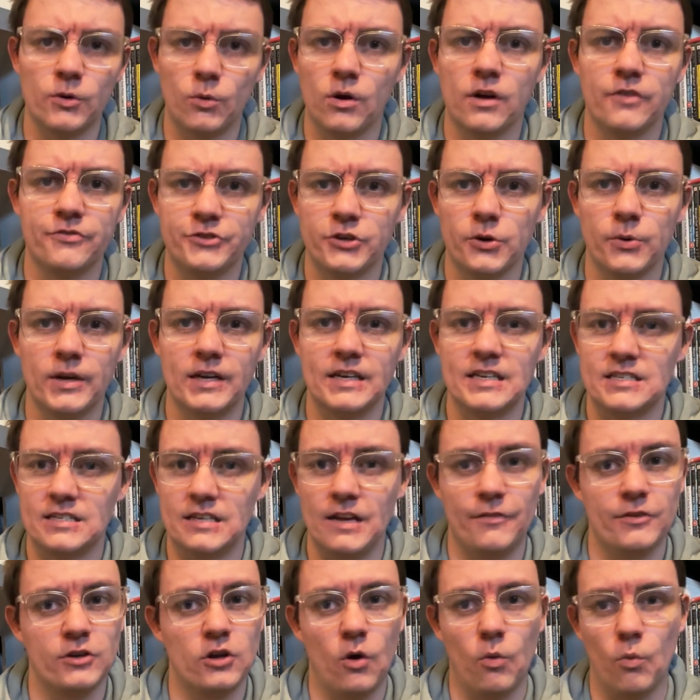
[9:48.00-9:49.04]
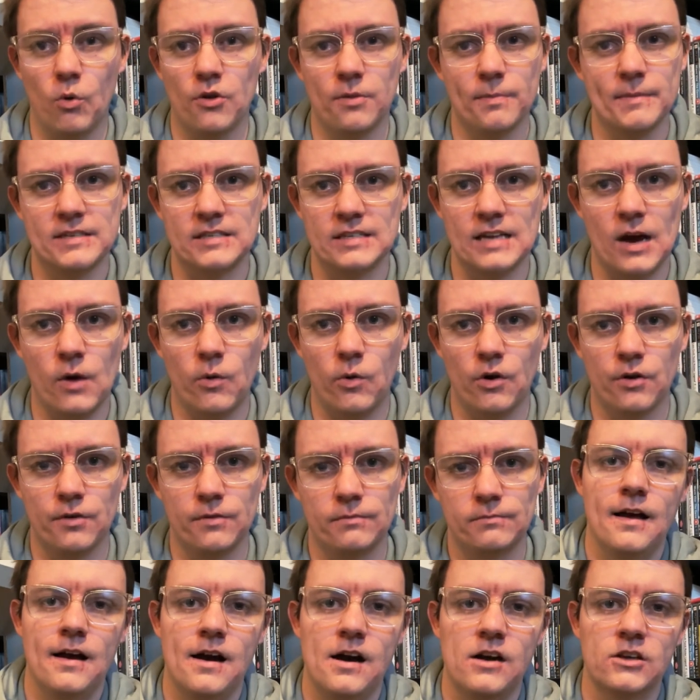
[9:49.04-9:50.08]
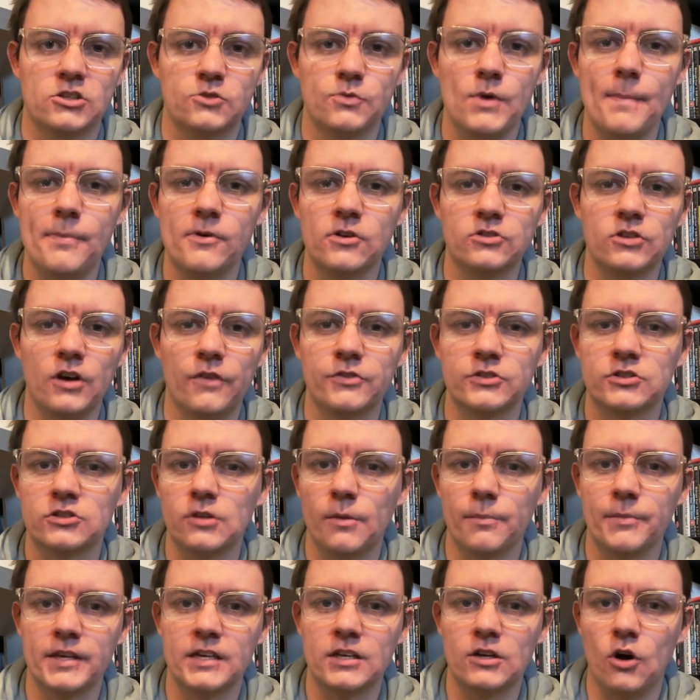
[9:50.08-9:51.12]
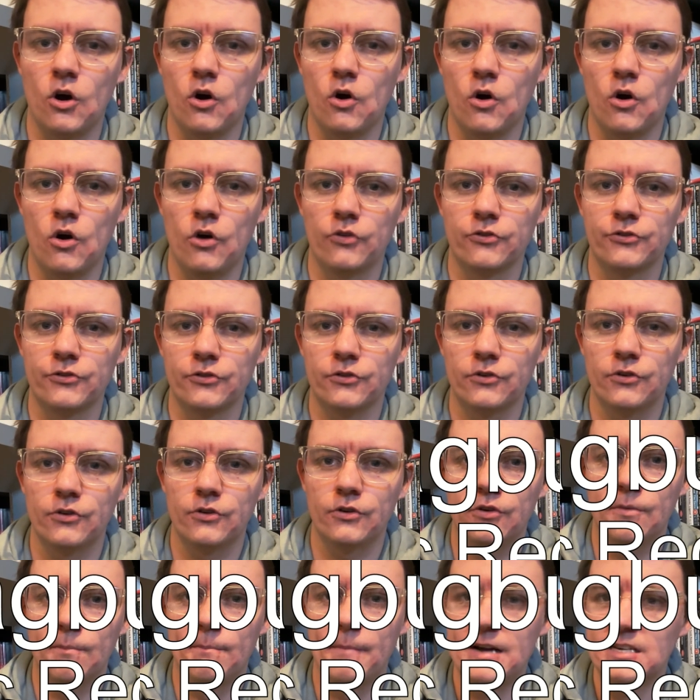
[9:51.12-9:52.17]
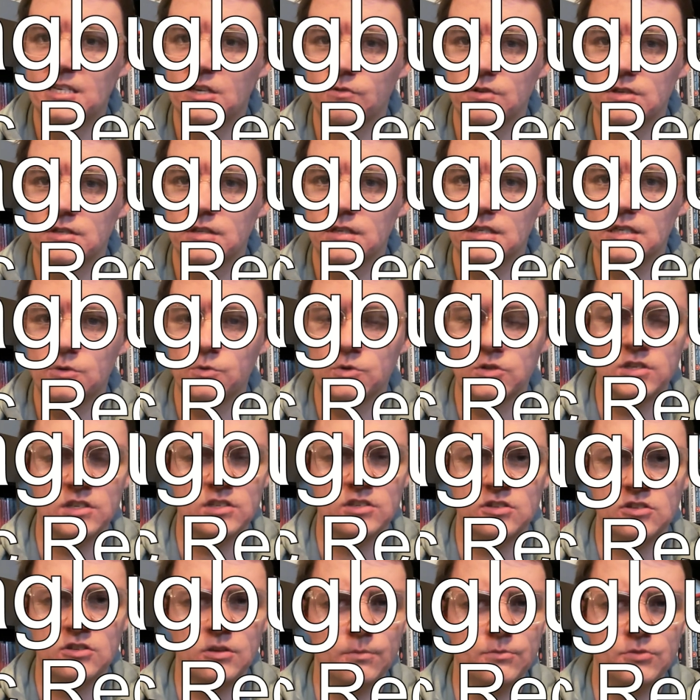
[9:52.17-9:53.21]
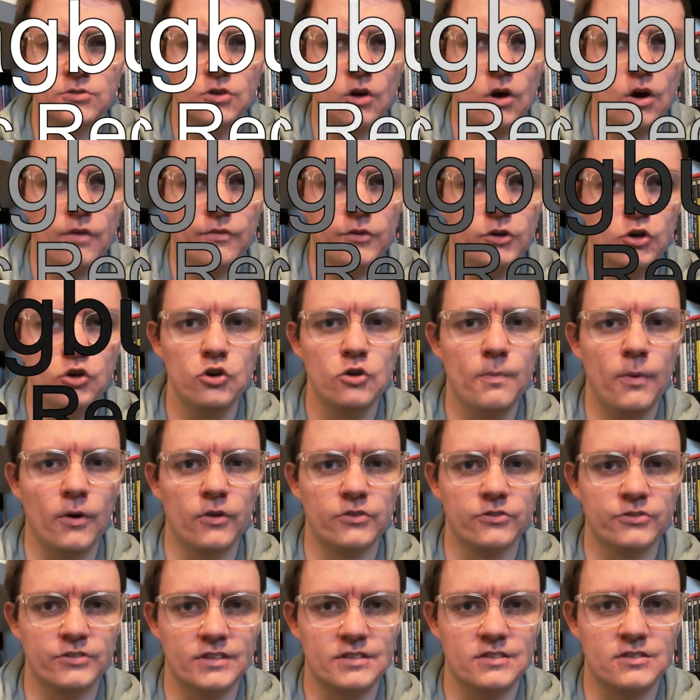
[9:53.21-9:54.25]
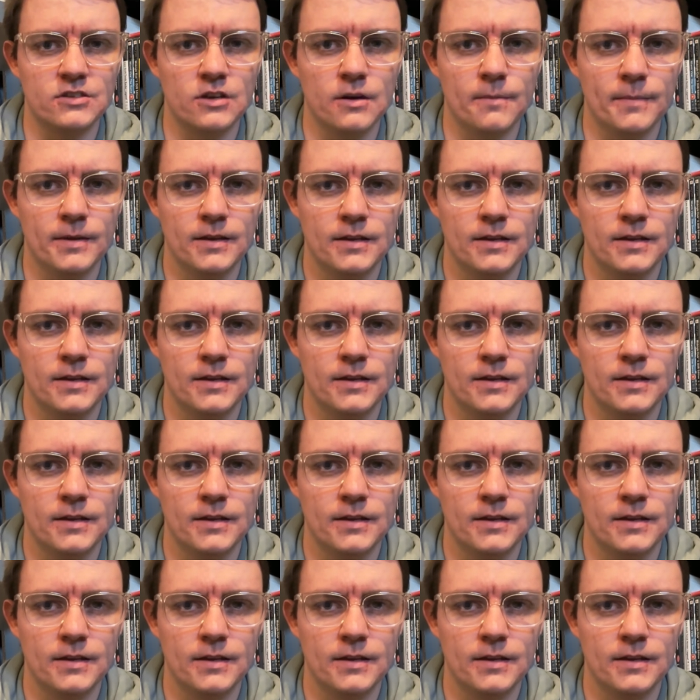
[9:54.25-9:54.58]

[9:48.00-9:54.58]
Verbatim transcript: worth doing. It's definitely not worth missing out on. Swagbucks offers something called Magic Receipts, which is some sort of coupon system.